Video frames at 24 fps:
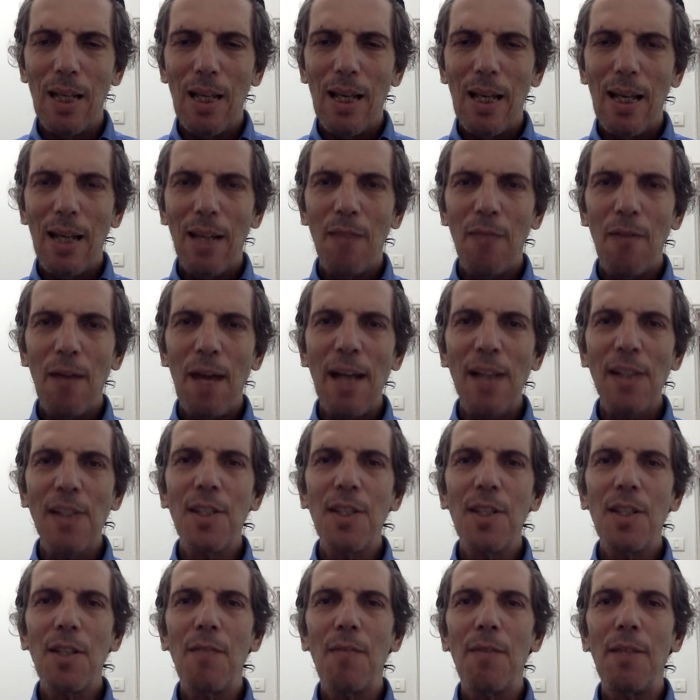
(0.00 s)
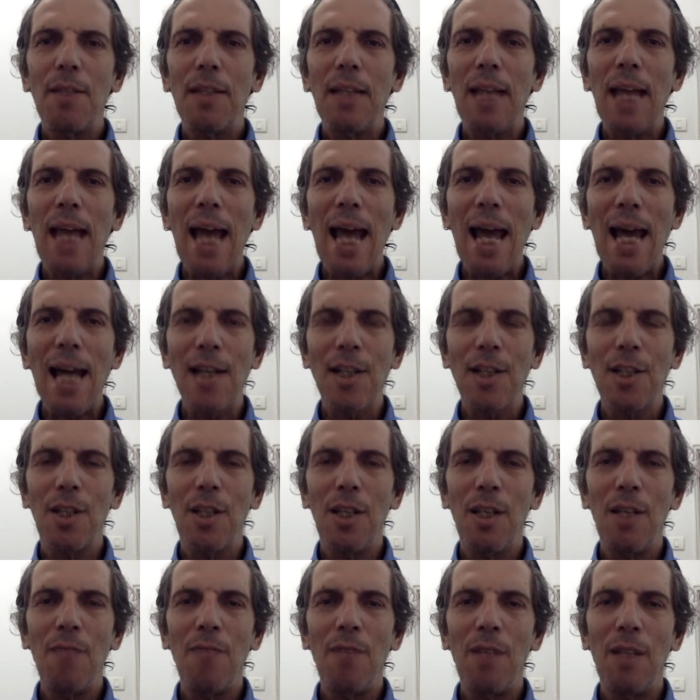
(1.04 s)
and the vastness of the task to
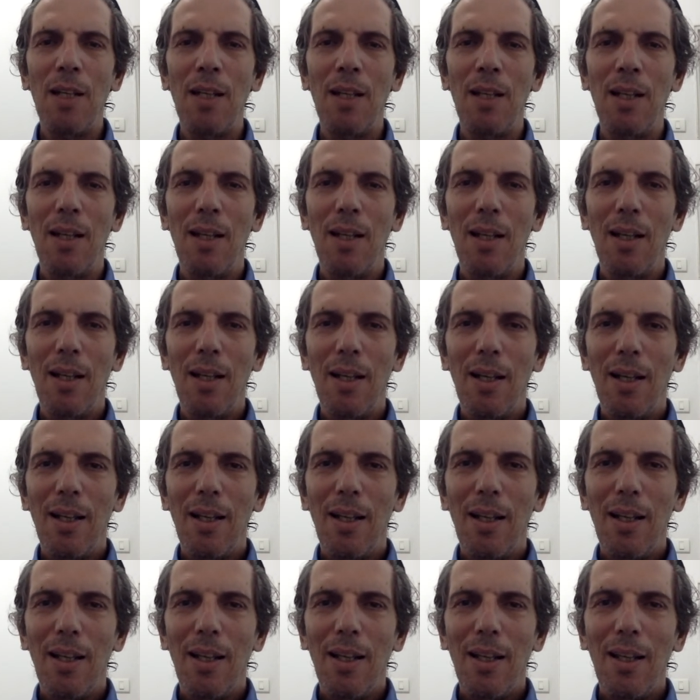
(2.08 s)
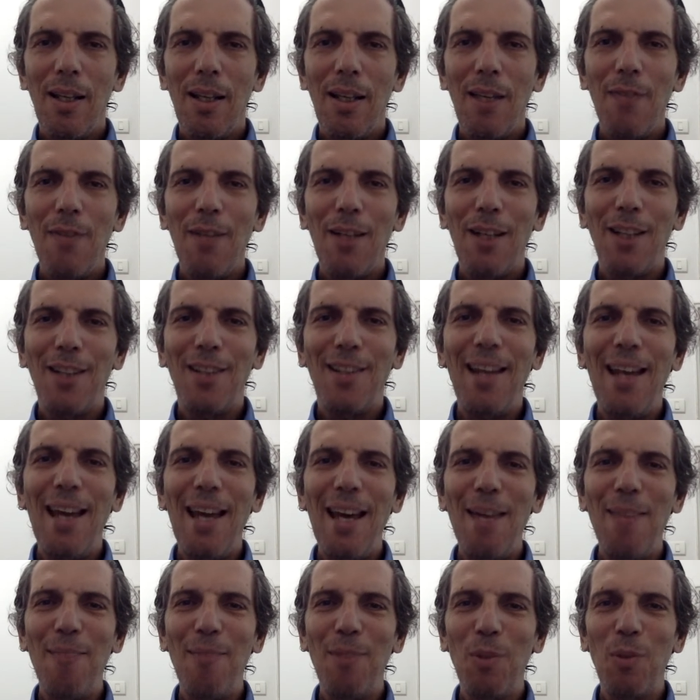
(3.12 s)
even even
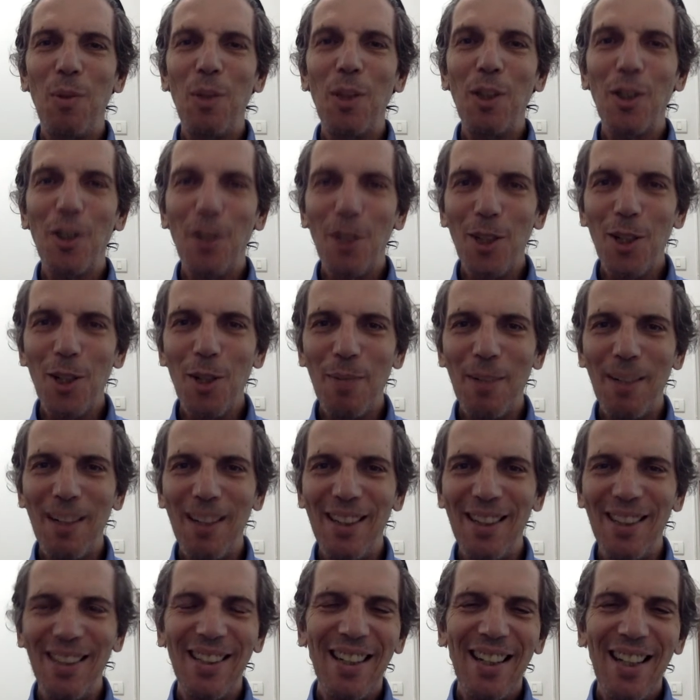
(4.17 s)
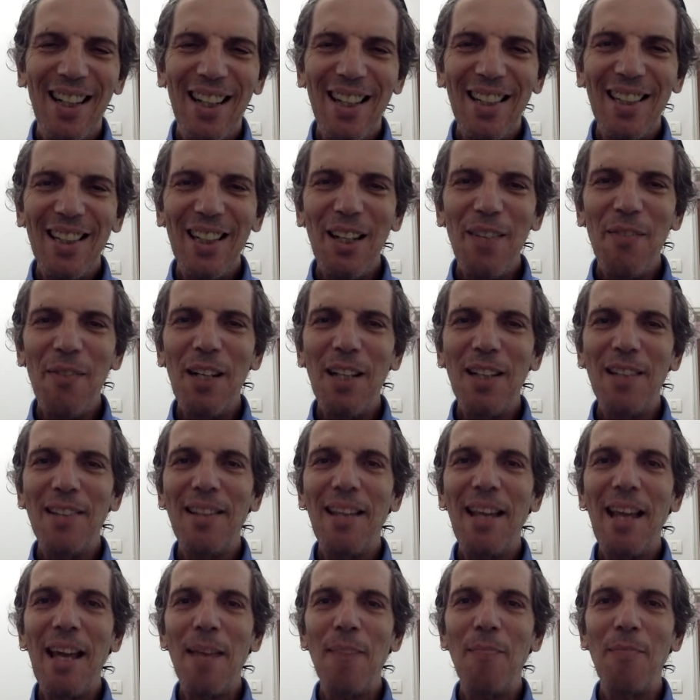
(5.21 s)
attempt what chutzpah, to even
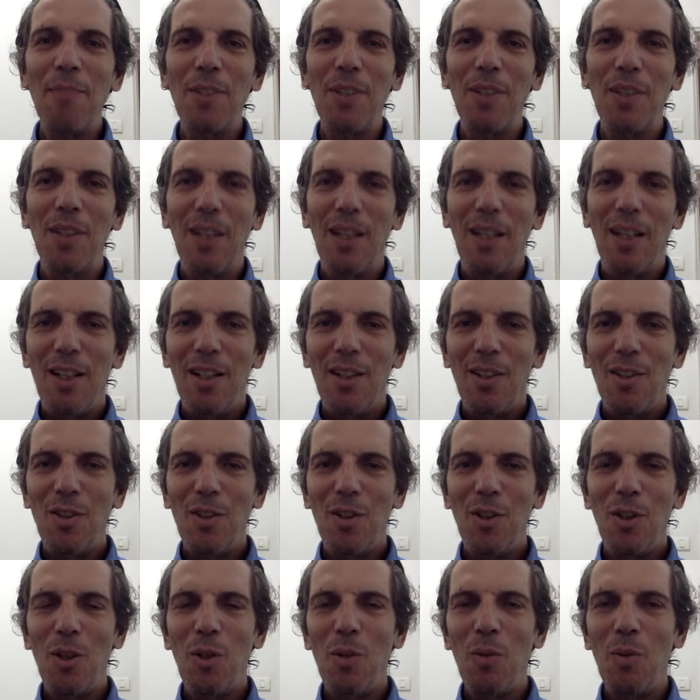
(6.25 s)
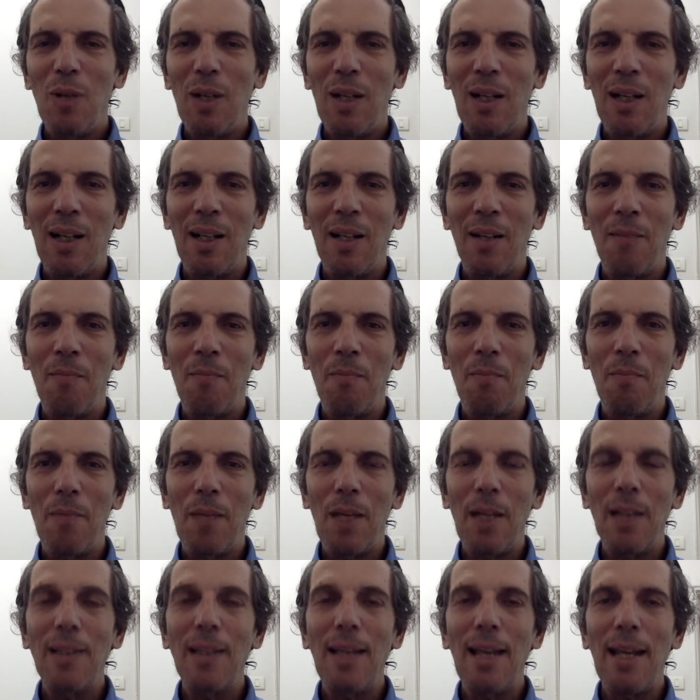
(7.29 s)
attempt to um,
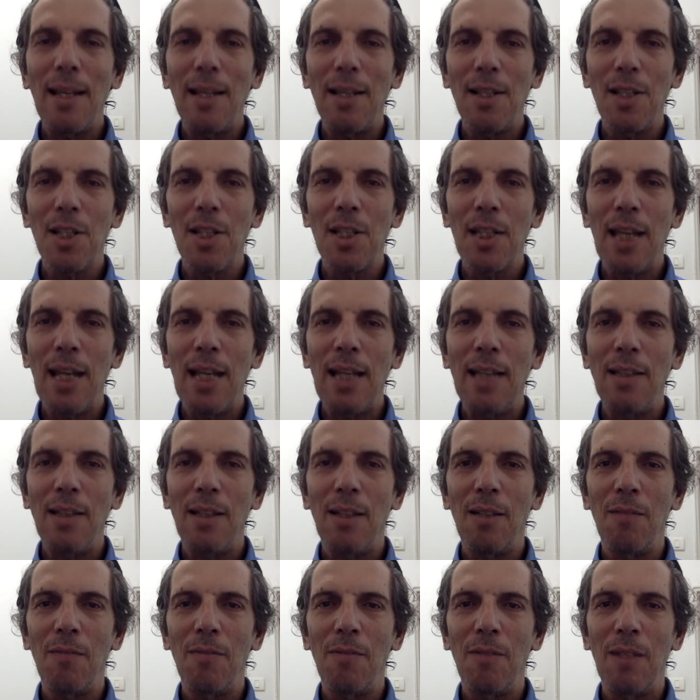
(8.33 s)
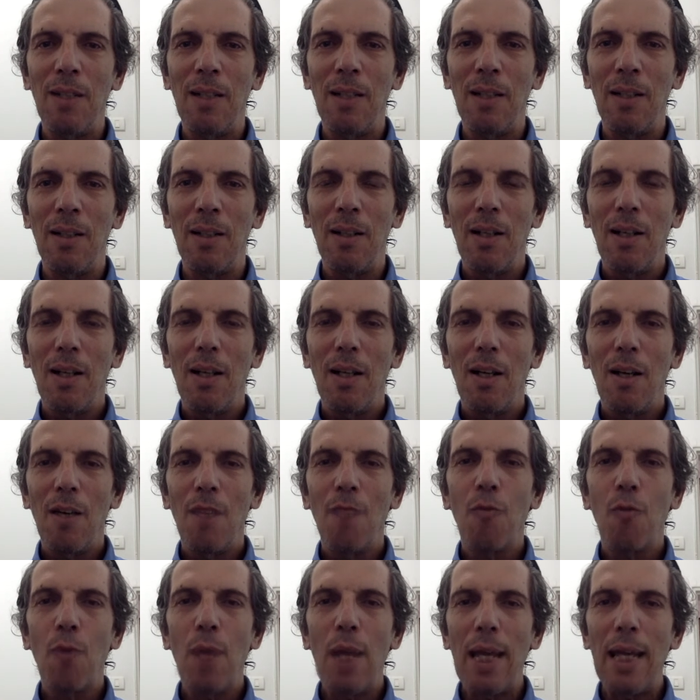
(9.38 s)
attain the state of uh,
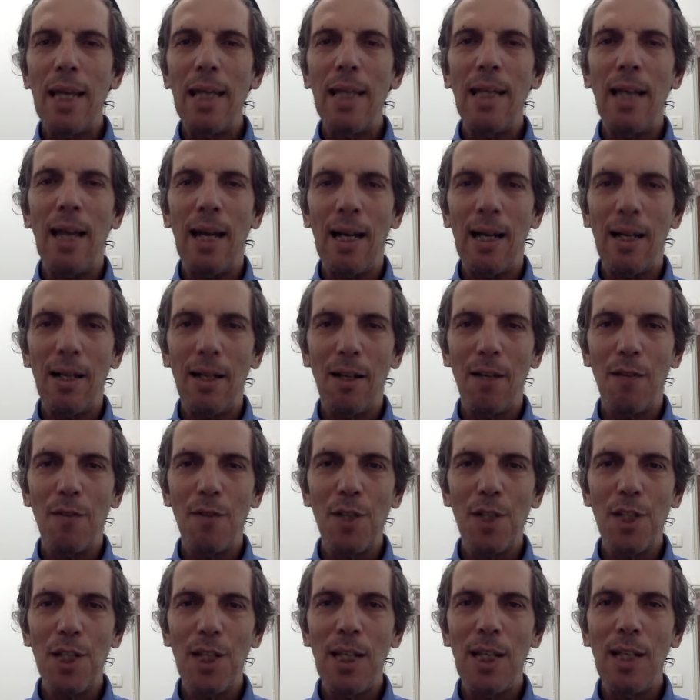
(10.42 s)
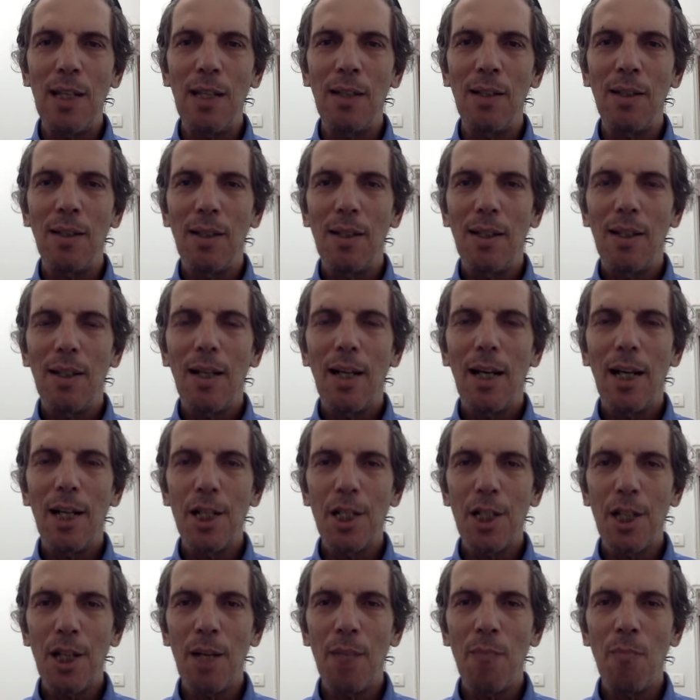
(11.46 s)
of re'iyah, of seeing
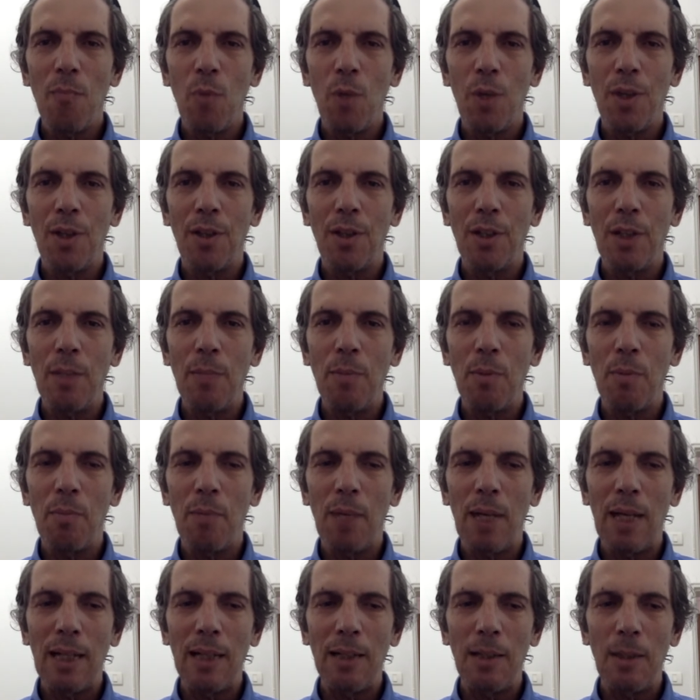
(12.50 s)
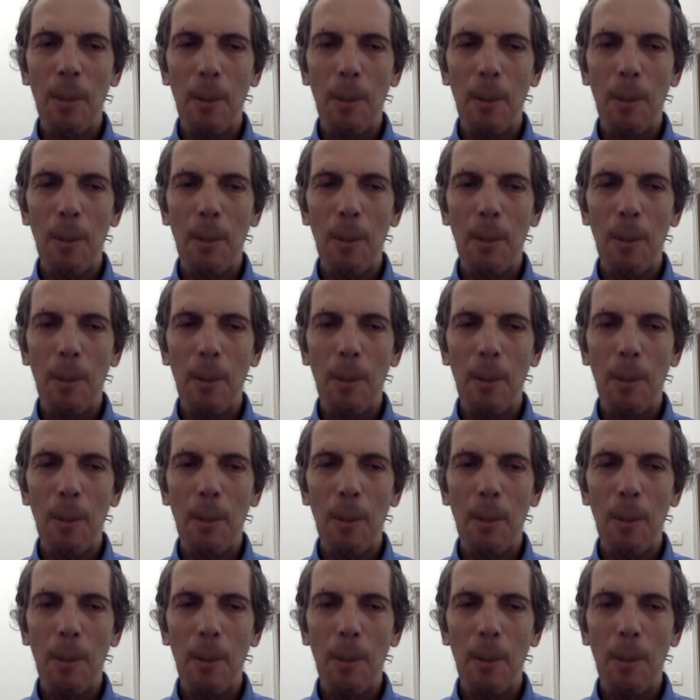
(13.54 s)
Hashem with our deeper mind.